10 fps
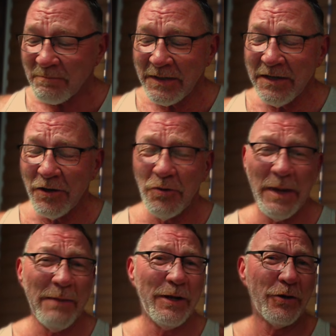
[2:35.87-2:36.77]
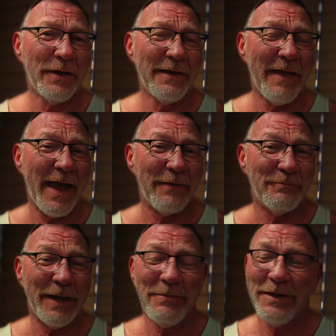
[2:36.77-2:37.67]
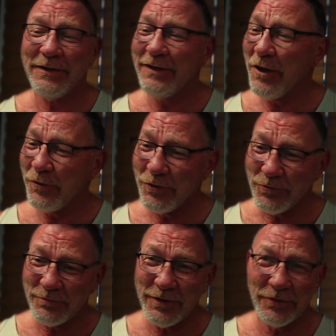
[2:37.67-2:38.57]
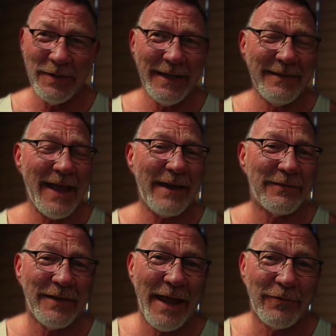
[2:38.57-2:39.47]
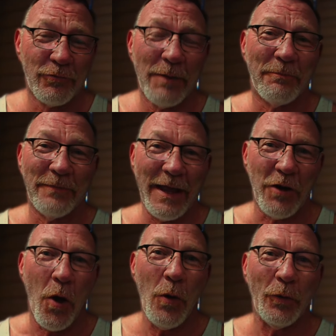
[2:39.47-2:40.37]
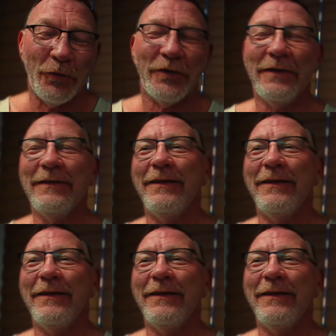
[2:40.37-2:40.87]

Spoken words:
You know, maybe you're into that. Maybe, you know, you need that grip, that hold.